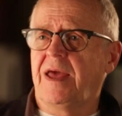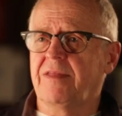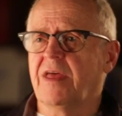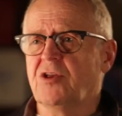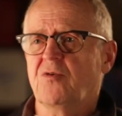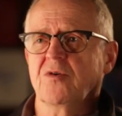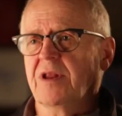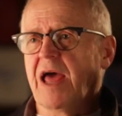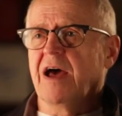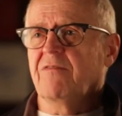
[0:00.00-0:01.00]
and then you
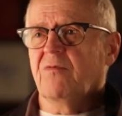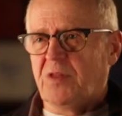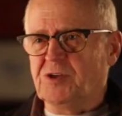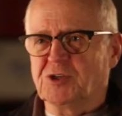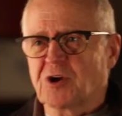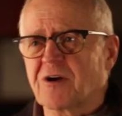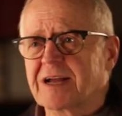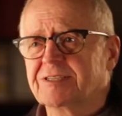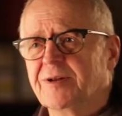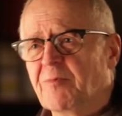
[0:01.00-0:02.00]
could have, this is our
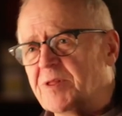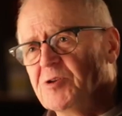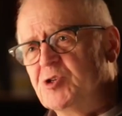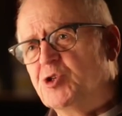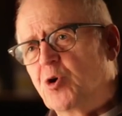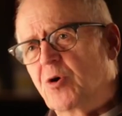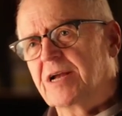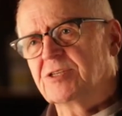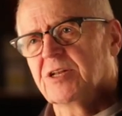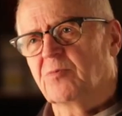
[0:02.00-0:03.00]
excellent one, this is your
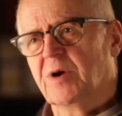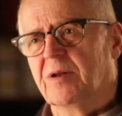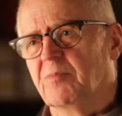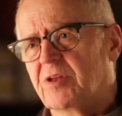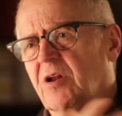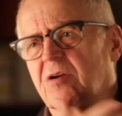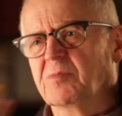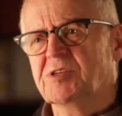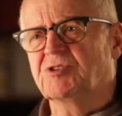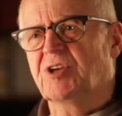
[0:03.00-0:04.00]
excellent one, but they're not
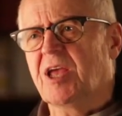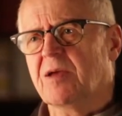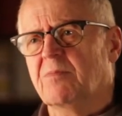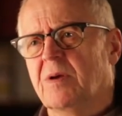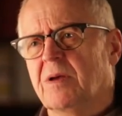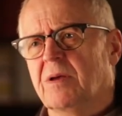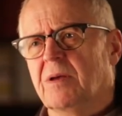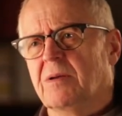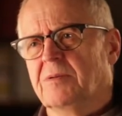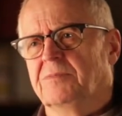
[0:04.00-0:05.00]
going to be the same. Yeah.
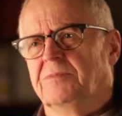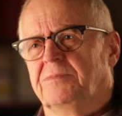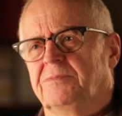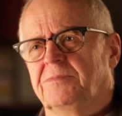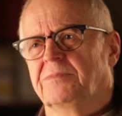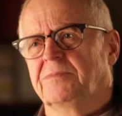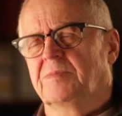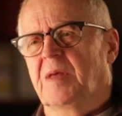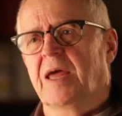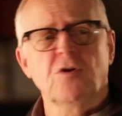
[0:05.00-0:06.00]

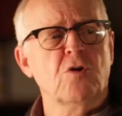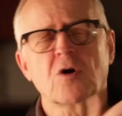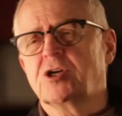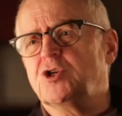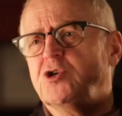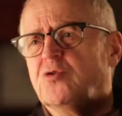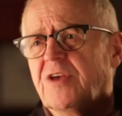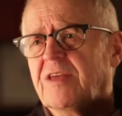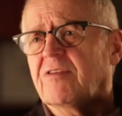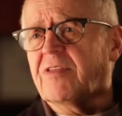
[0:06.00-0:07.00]
And nor should you
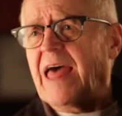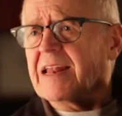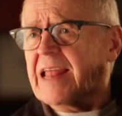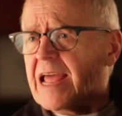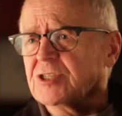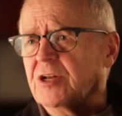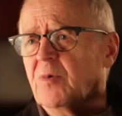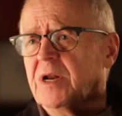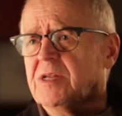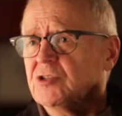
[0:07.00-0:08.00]
think that that excellent
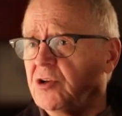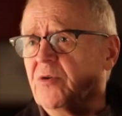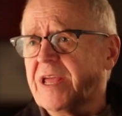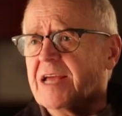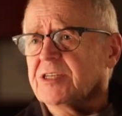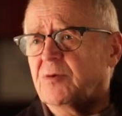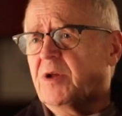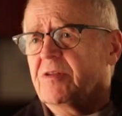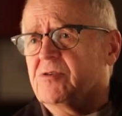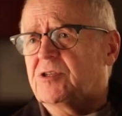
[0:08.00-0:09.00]
one is the only excellent
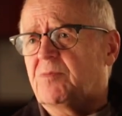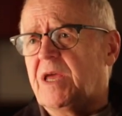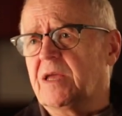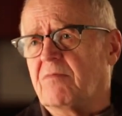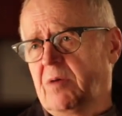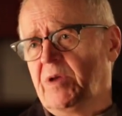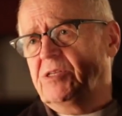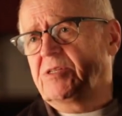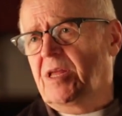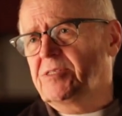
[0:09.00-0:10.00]
one there is to make. I mean,
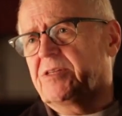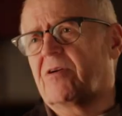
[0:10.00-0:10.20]
that's